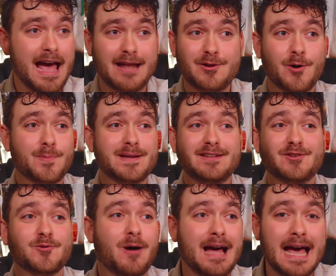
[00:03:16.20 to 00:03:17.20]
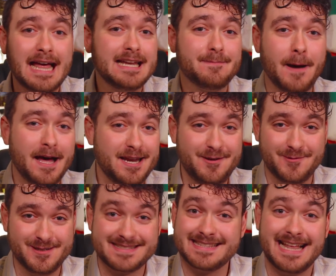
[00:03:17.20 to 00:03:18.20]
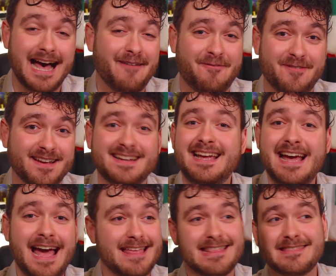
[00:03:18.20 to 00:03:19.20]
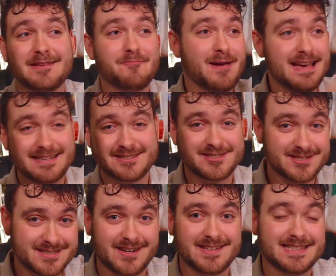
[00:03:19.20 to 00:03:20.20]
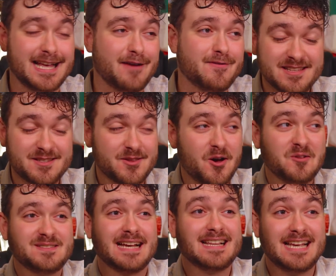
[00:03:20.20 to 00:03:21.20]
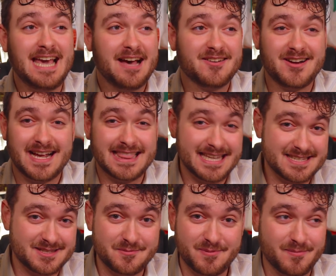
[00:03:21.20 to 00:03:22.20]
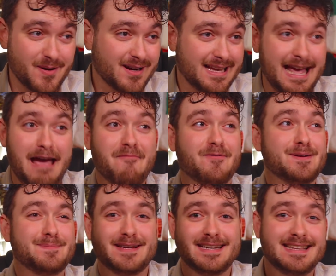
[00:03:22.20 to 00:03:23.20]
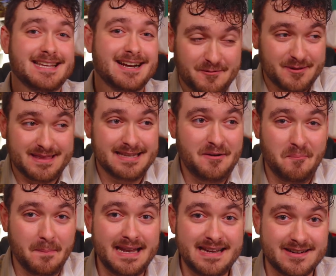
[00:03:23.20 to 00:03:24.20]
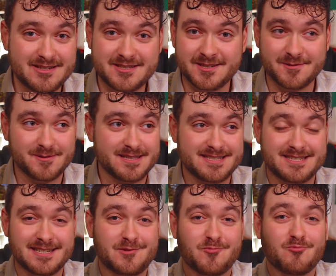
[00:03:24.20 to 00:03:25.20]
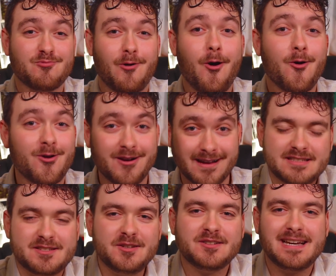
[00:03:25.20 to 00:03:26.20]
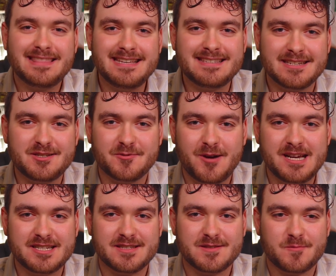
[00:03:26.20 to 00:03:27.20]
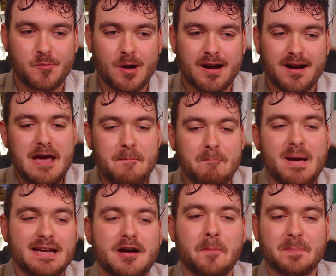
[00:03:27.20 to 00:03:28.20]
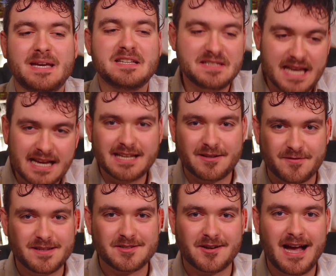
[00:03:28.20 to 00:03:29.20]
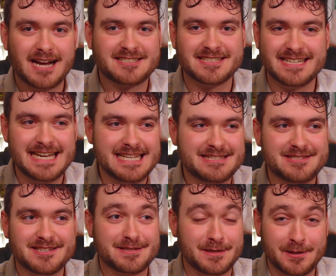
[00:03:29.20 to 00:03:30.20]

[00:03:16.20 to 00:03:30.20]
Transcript: and nobody knew why anybody was laughing. And then the manager started laughing. So the whole deli counter at this supermarket, everybody there within a minute or two was just roaring. So you'll get these situations where it may not be a negative interaction, it's just